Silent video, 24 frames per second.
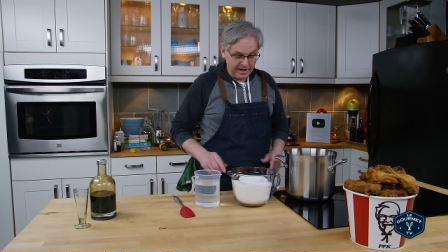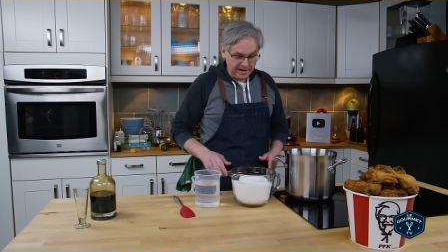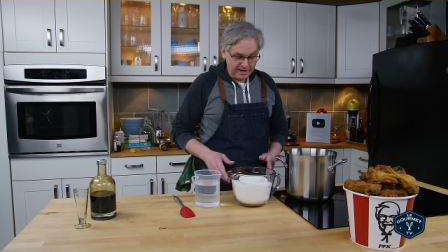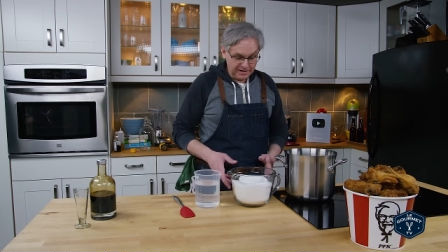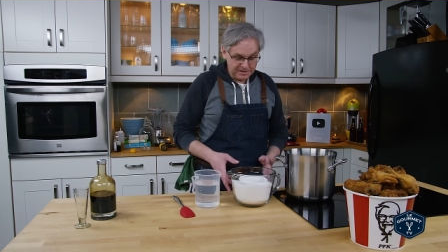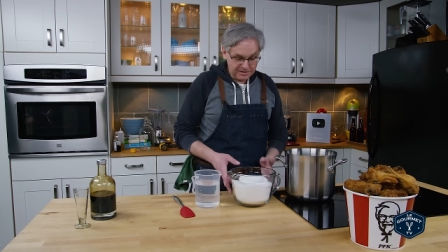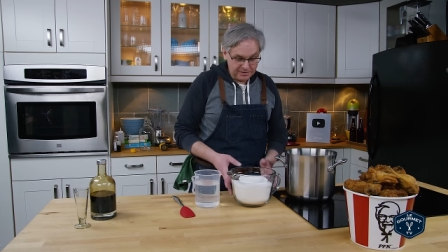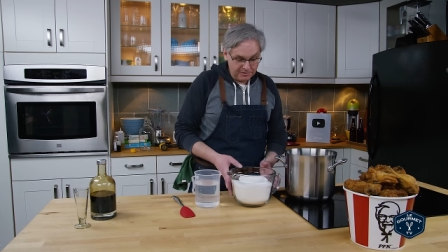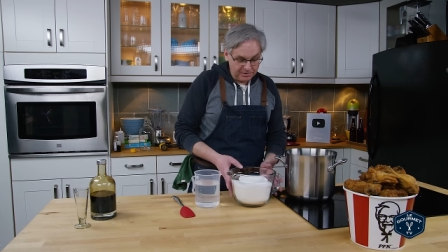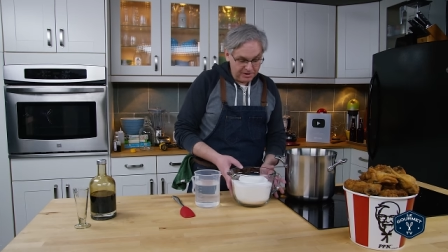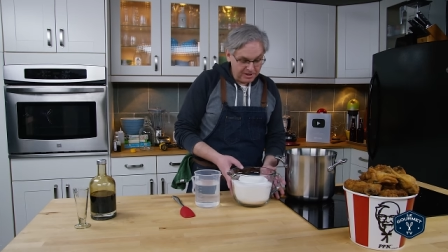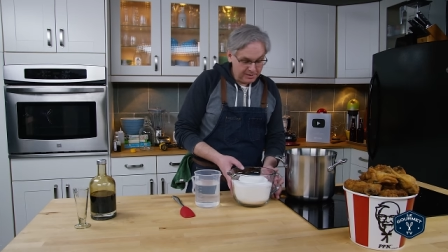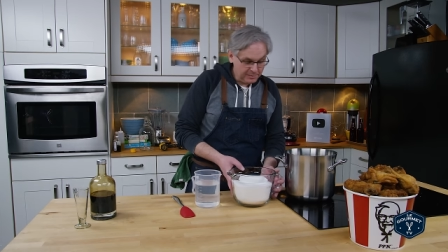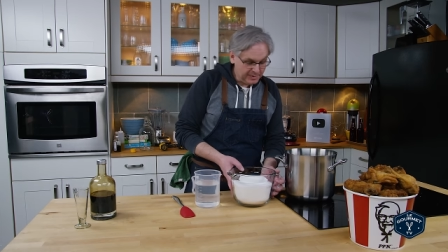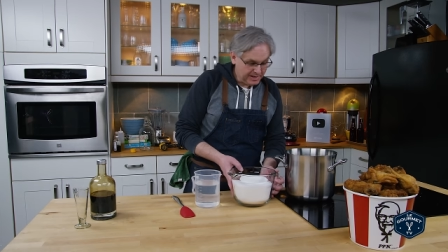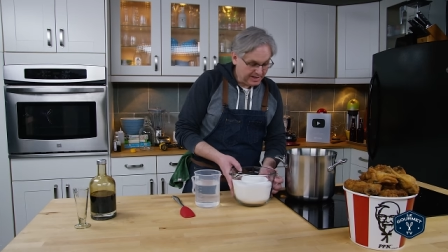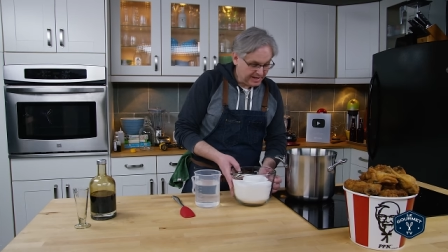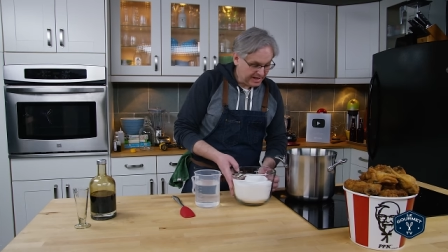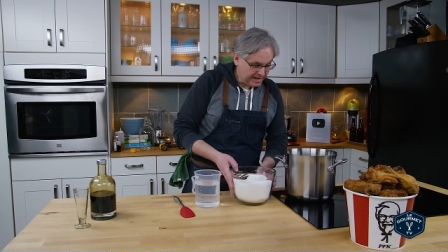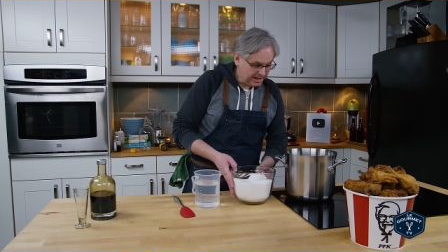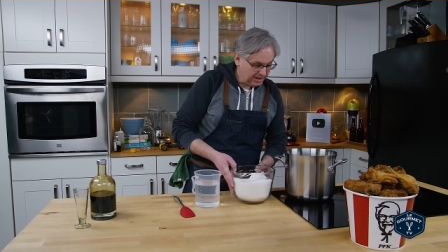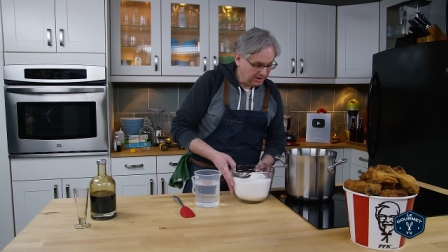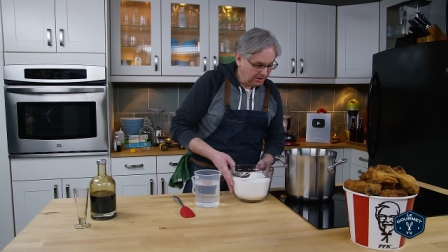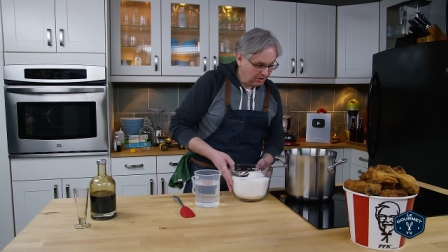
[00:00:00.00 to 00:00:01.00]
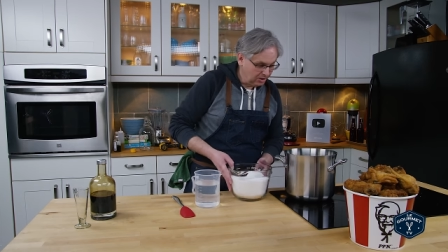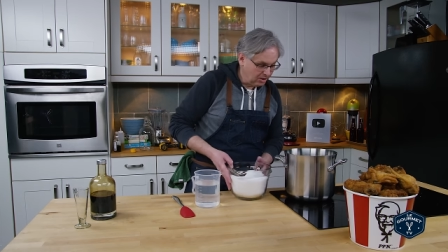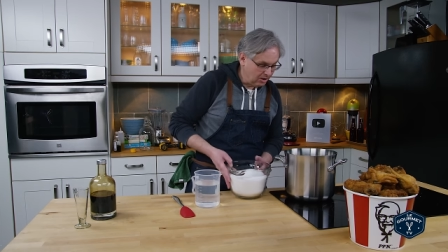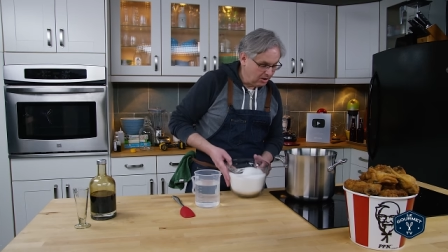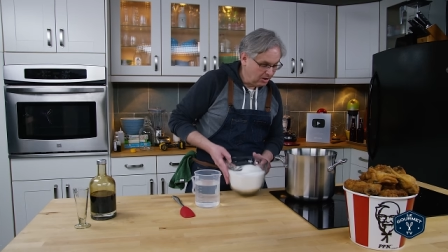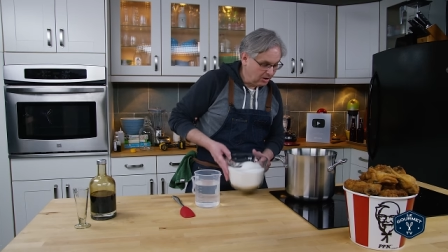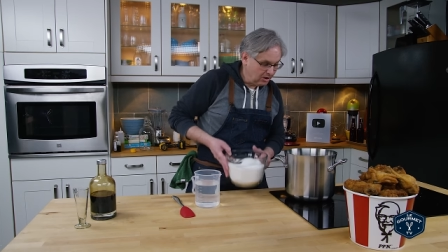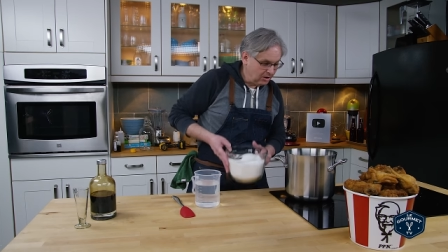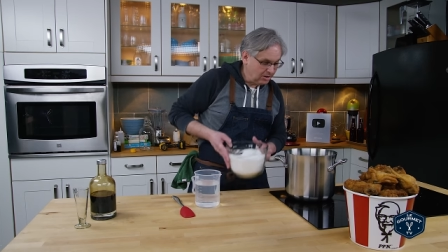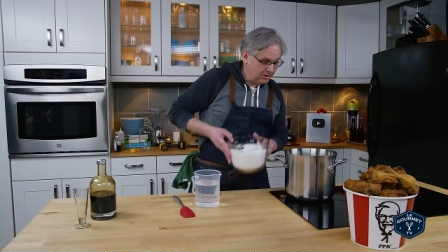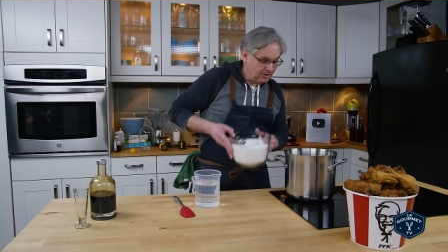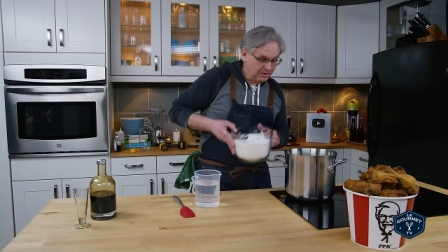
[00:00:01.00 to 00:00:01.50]
And it's going to be a
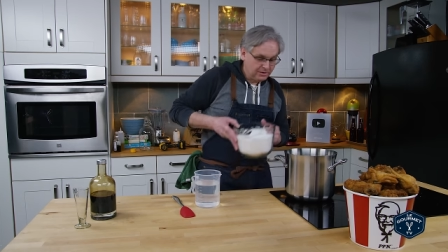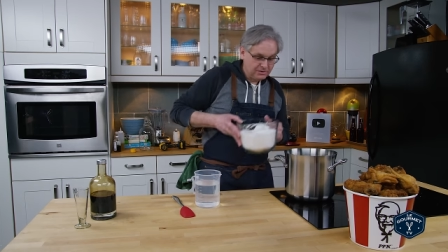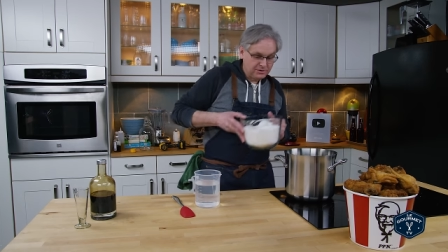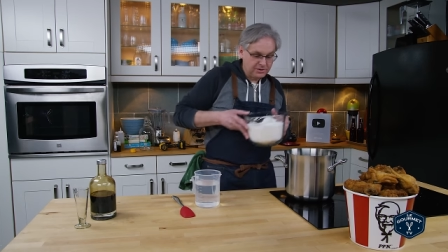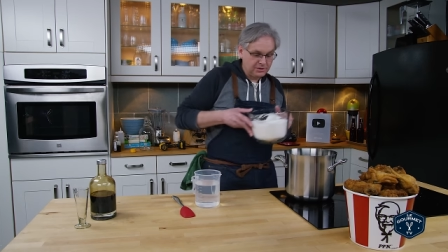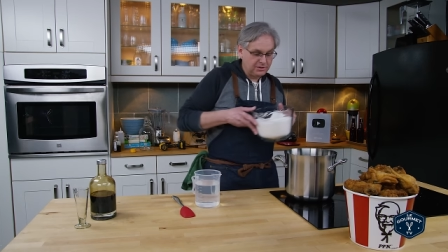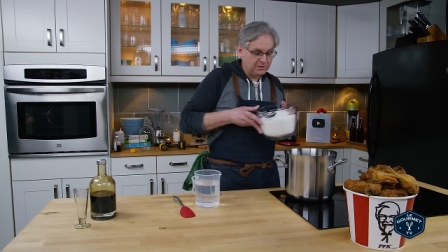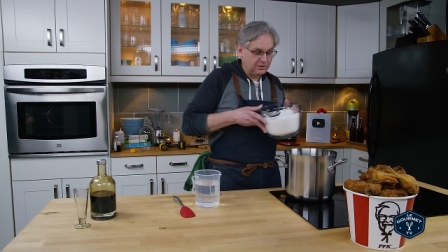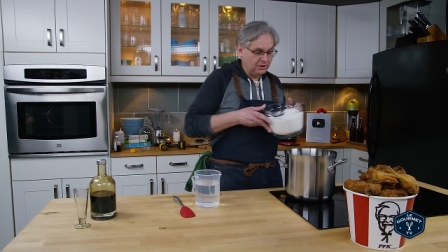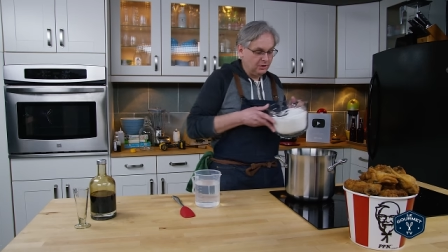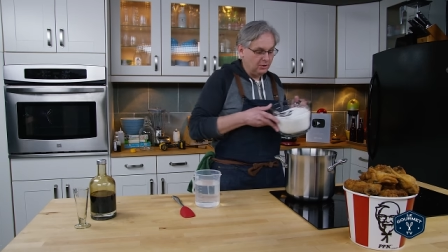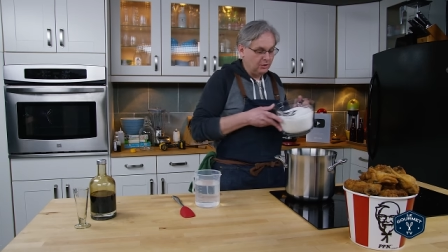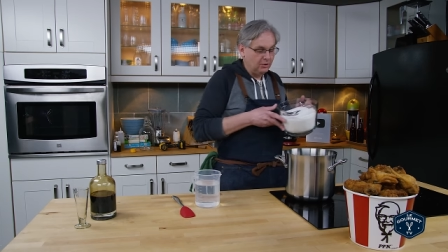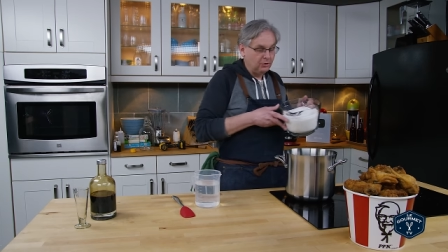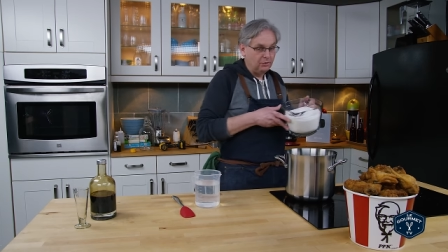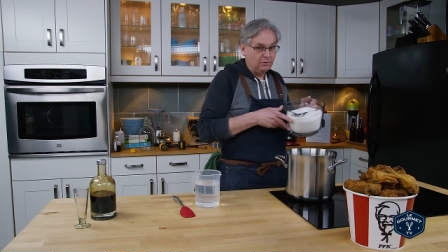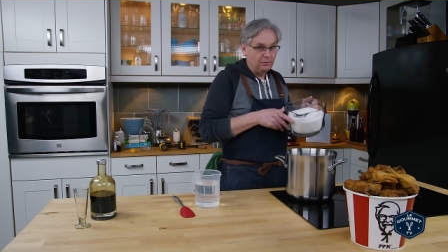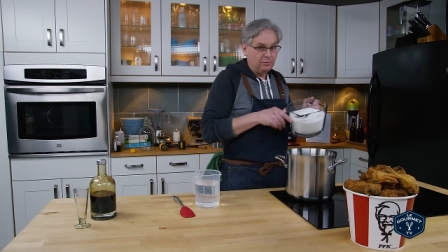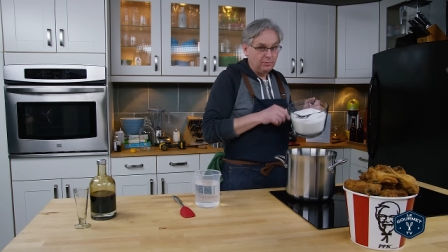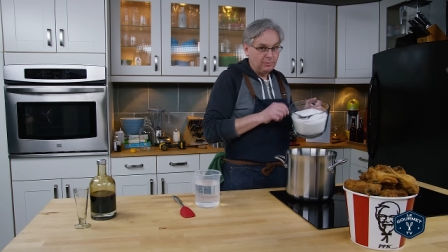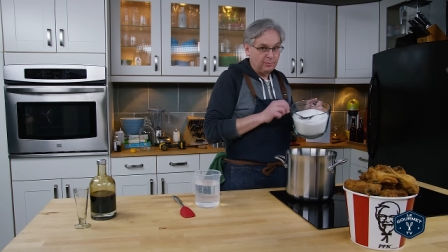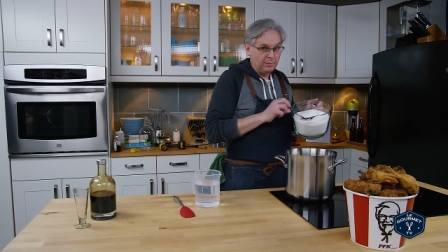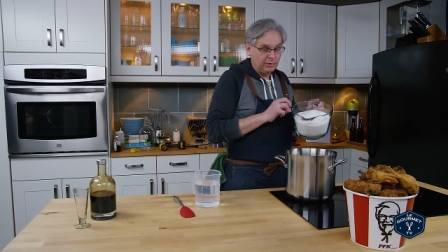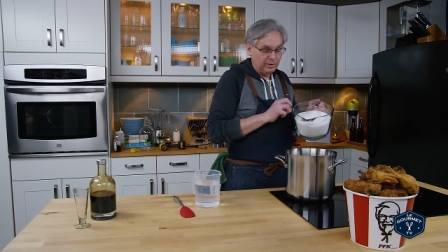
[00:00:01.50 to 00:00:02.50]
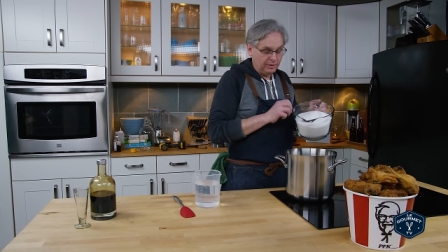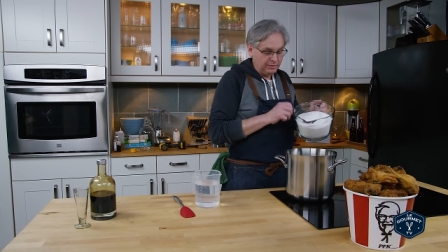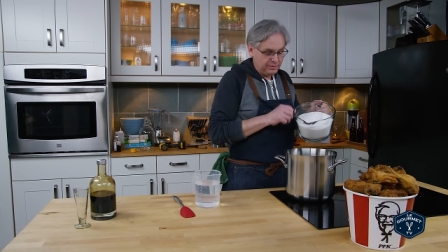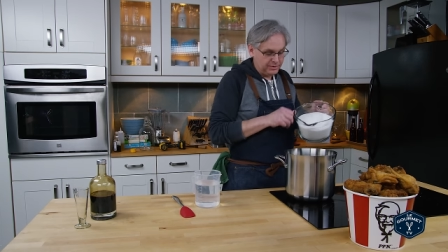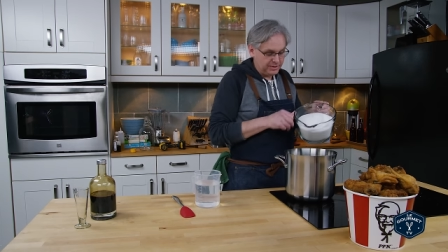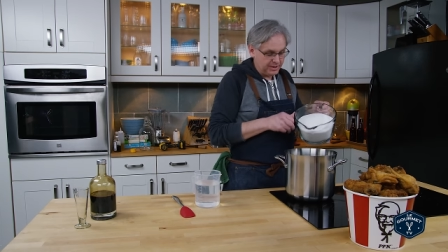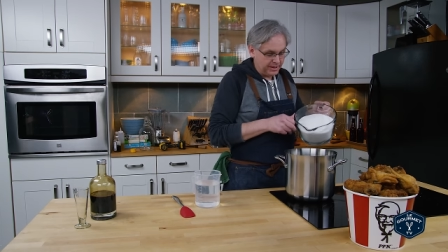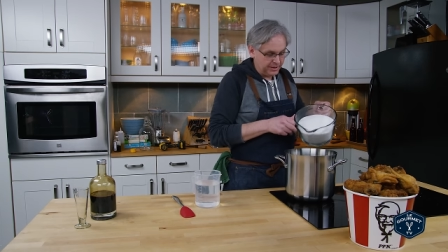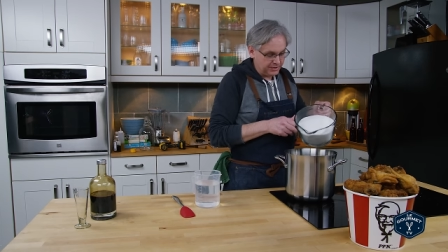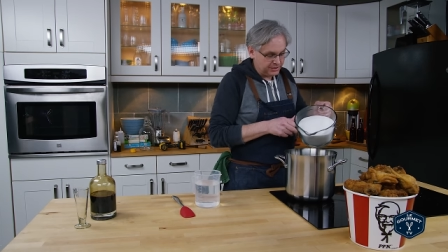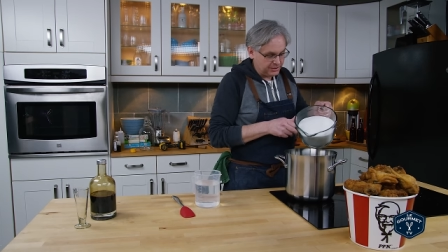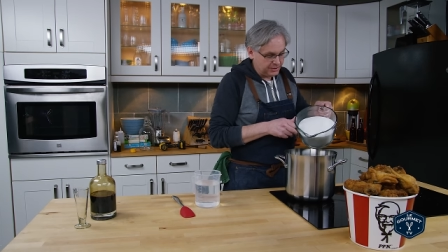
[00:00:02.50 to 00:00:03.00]
long, slow
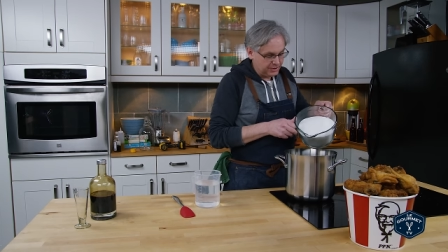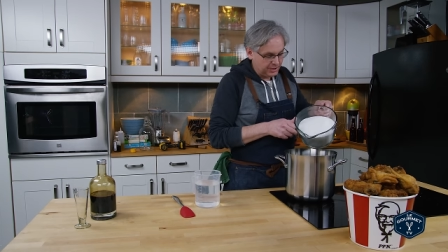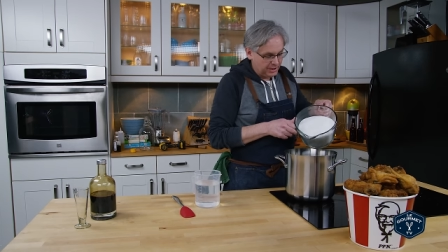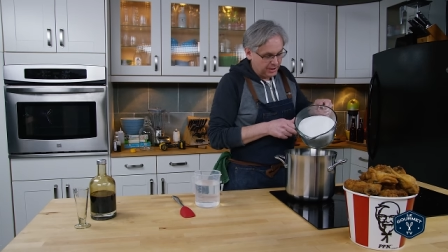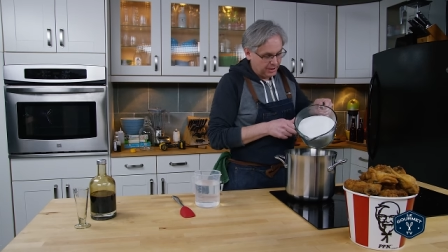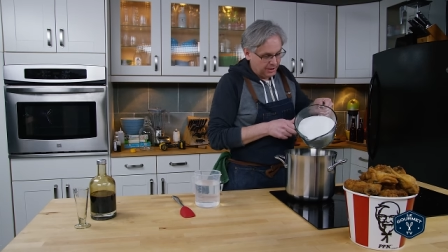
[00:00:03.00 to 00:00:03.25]
process.